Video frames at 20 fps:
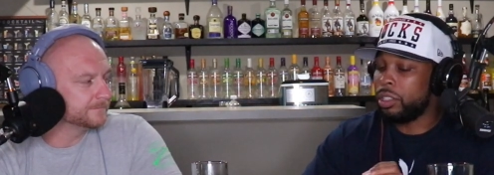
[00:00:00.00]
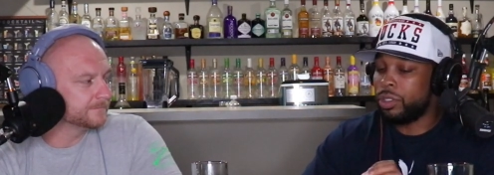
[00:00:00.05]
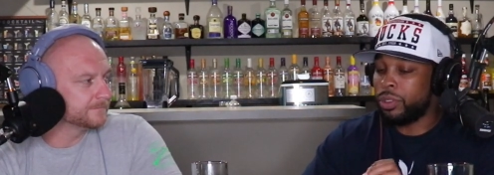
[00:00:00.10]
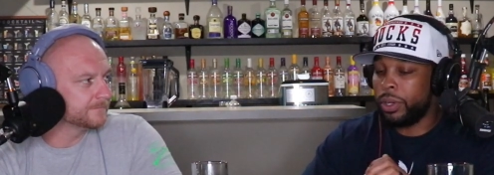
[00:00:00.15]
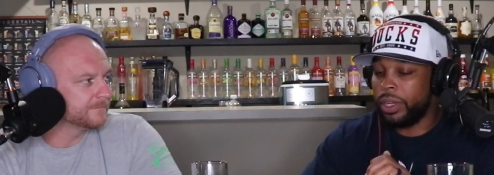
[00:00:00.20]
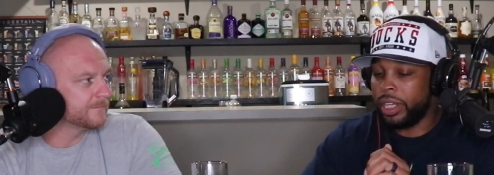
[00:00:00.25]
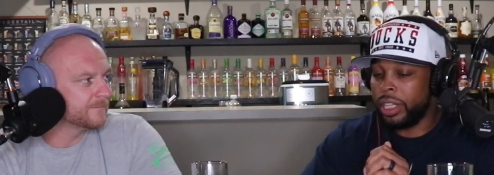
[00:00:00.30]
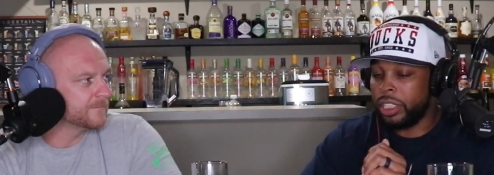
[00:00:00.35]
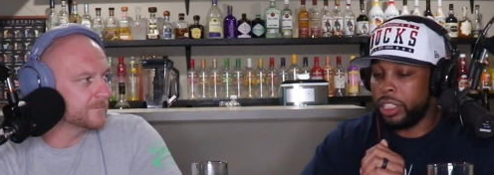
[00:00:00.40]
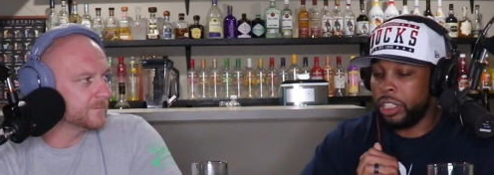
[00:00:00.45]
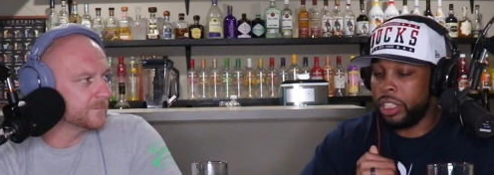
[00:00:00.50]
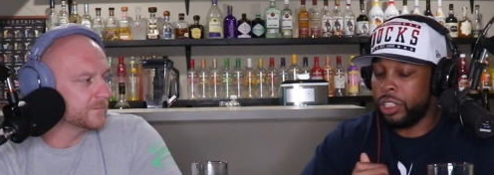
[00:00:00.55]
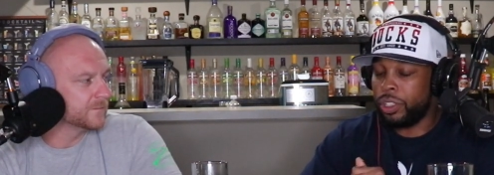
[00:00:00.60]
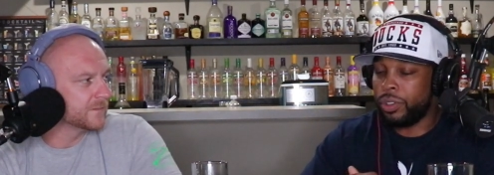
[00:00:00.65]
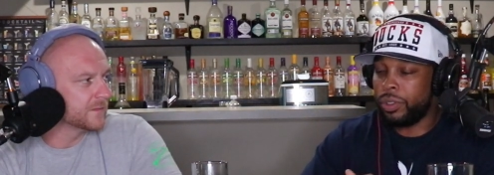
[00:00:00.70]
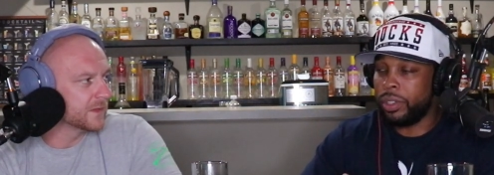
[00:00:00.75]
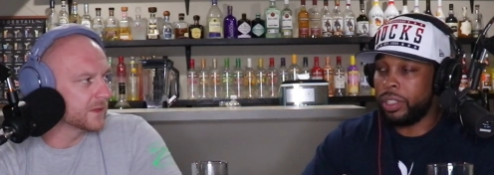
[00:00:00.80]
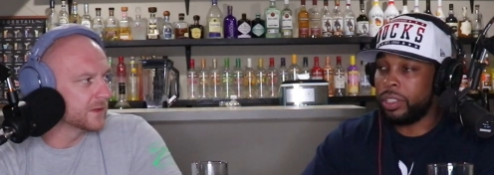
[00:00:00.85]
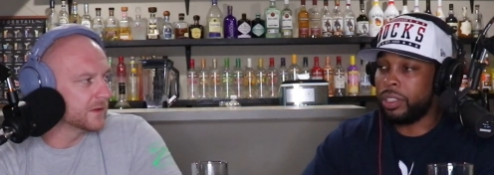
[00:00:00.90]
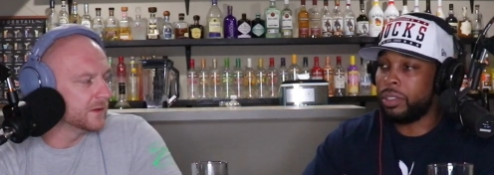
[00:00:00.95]

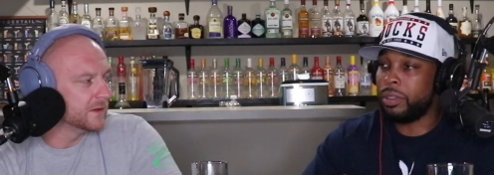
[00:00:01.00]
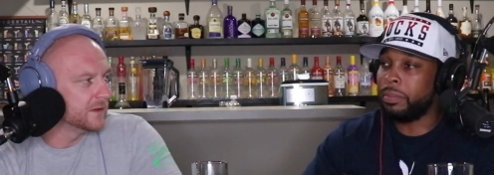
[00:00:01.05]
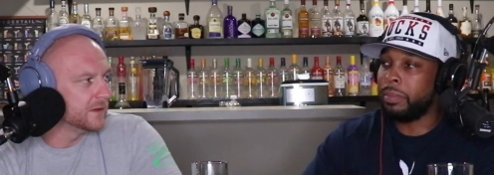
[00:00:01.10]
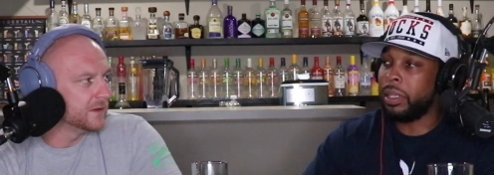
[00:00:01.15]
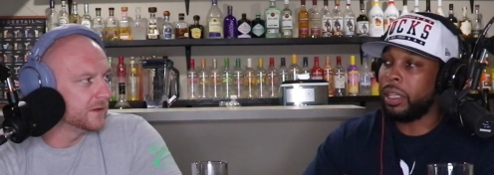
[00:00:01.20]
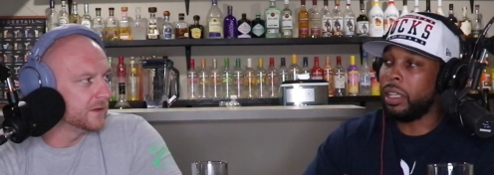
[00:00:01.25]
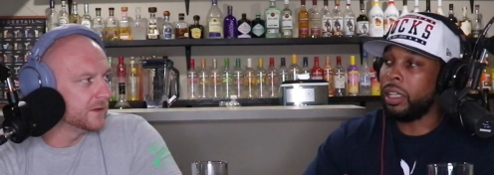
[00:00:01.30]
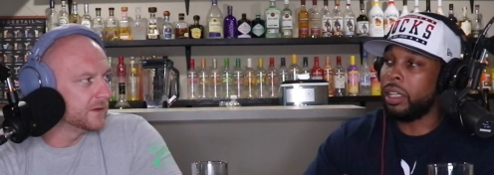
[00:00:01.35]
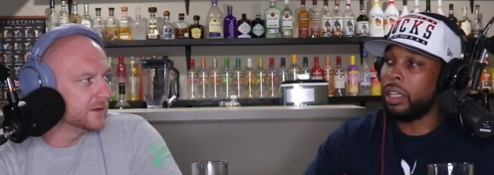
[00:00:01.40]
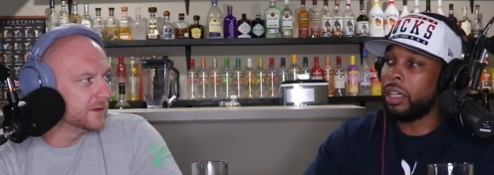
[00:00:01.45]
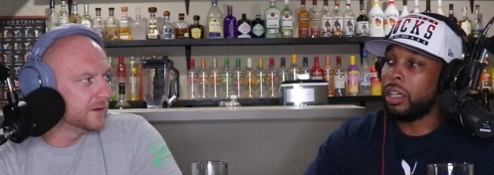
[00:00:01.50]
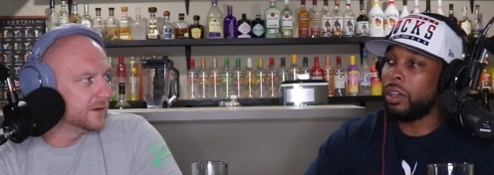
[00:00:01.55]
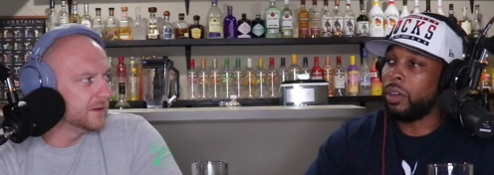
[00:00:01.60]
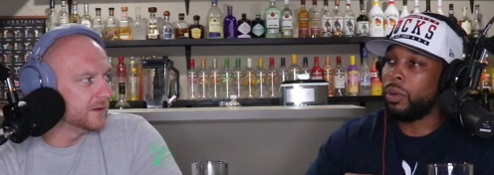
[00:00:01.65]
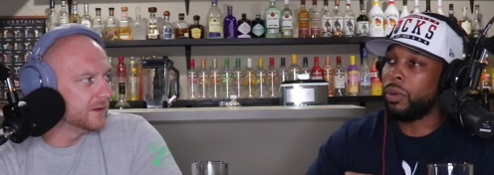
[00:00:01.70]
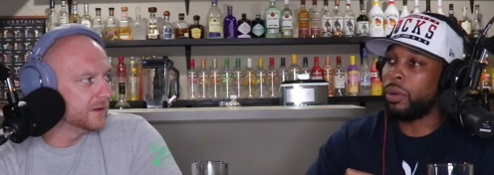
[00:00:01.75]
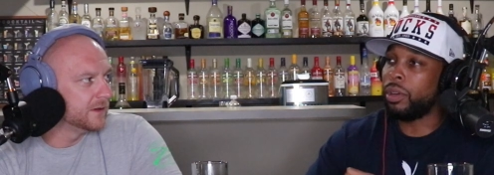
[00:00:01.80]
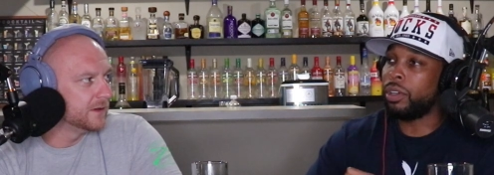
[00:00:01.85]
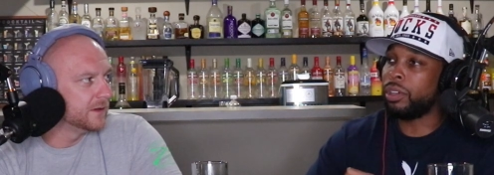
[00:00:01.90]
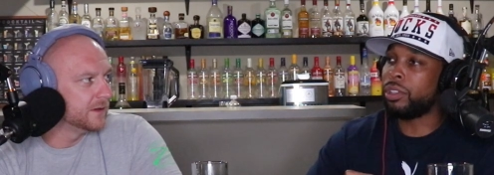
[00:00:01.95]
Speaker 1: transgendering to be
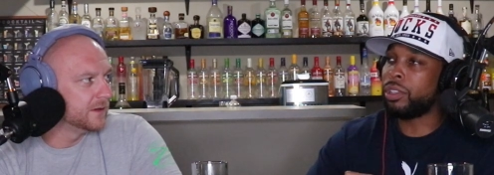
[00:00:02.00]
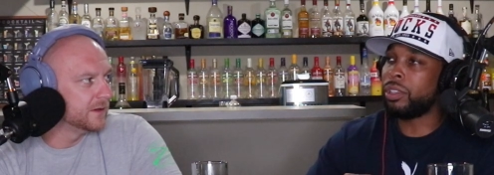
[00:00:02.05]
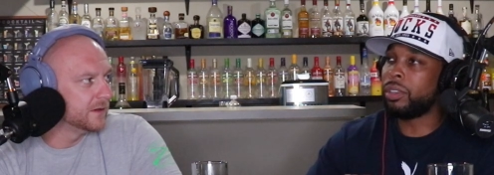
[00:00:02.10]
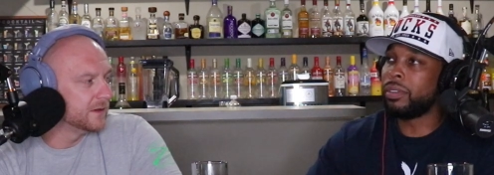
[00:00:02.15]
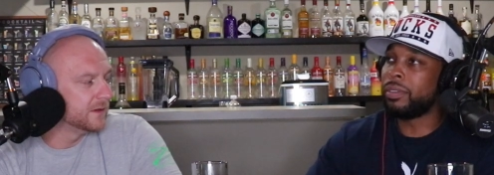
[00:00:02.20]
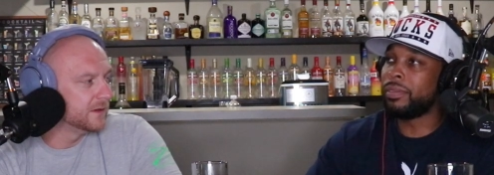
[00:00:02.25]
or